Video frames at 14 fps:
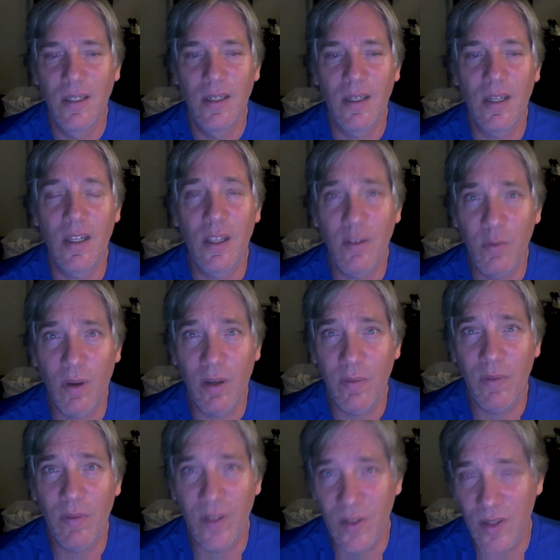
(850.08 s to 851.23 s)
I loved working
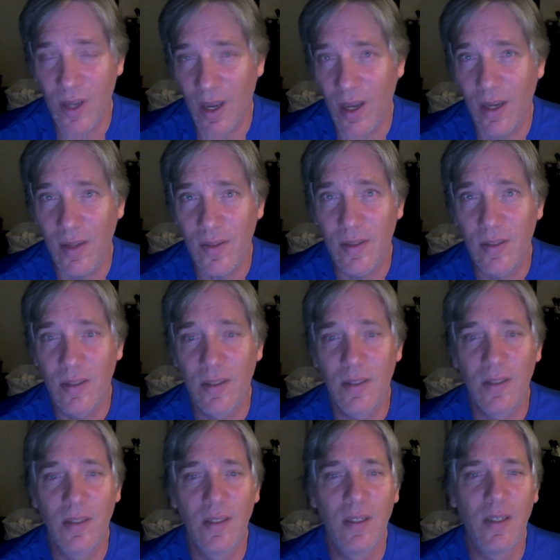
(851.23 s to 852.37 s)
for these guys.
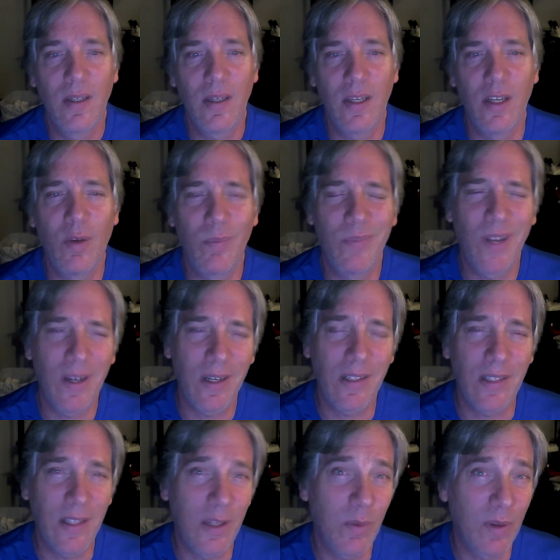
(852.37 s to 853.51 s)

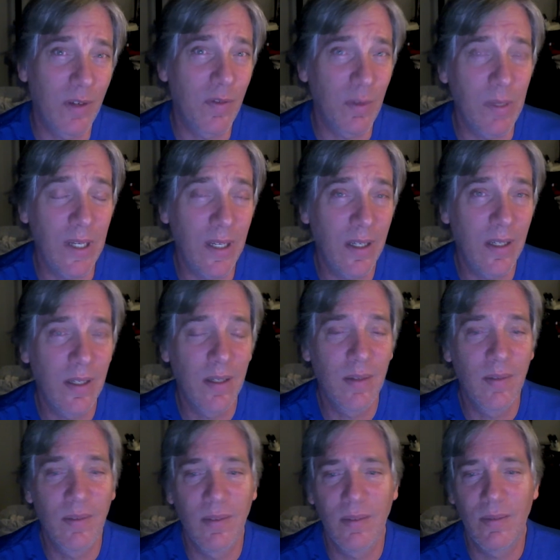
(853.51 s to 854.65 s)
Technically they worked for me
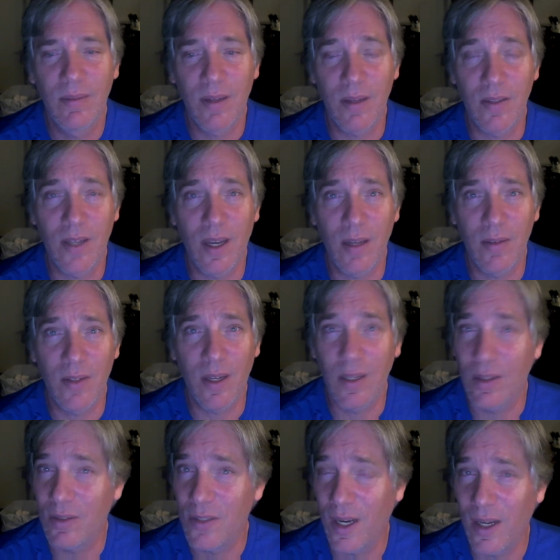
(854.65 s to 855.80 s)
because I signed
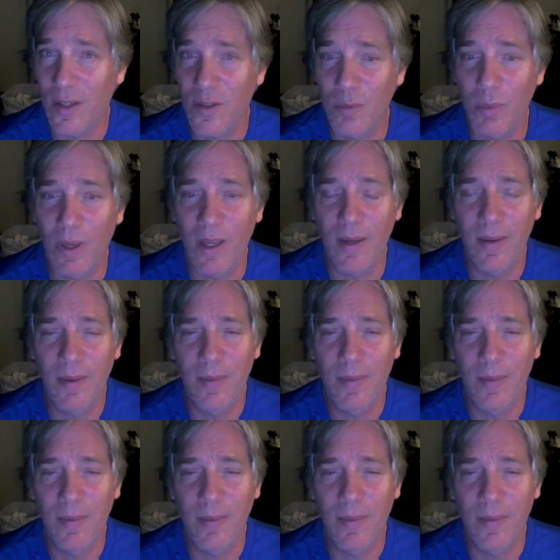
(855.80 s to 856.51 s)
their checks, but